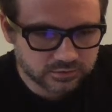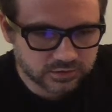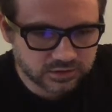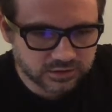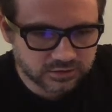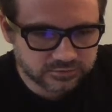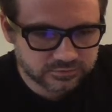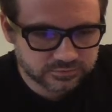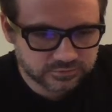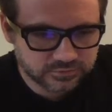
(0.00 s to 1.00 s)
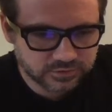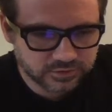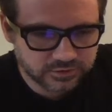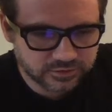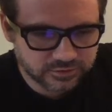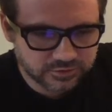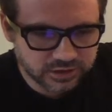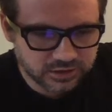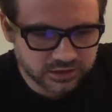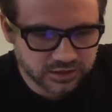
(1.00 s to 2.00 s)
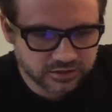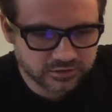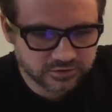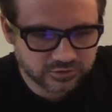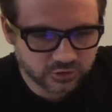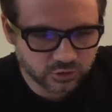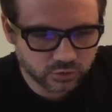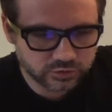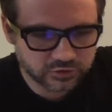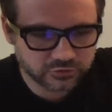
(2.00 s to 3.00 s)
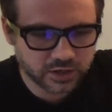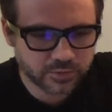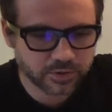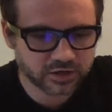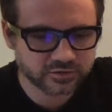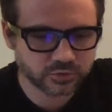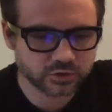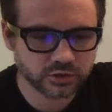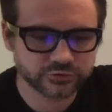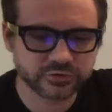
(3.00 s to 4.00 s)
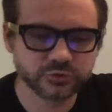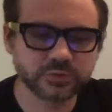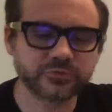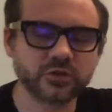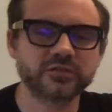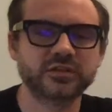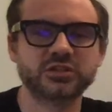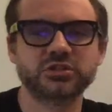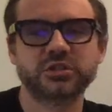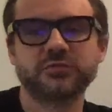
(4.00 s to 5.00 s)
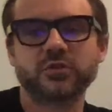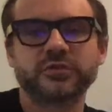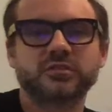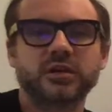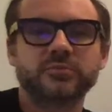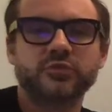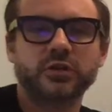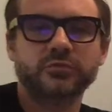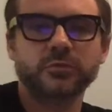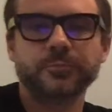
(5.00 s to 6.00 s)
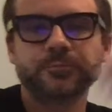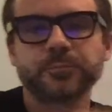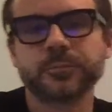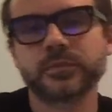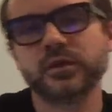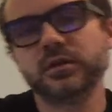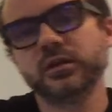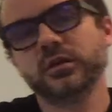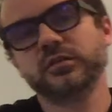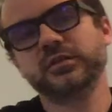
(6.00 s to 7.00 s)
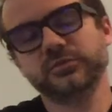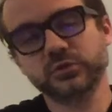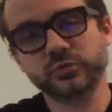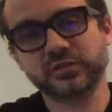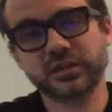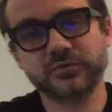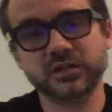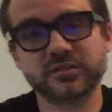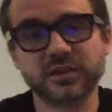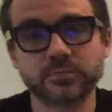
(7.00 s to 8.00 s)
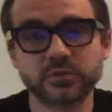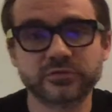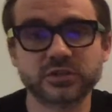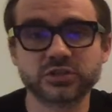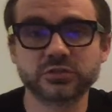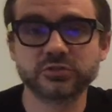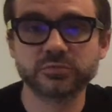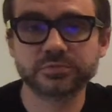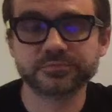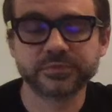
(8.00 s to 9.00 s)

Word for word: Ah, okay, yeah. So describe a possible closed loop of causation involving time travel. David Lewis gave an example of such a loop.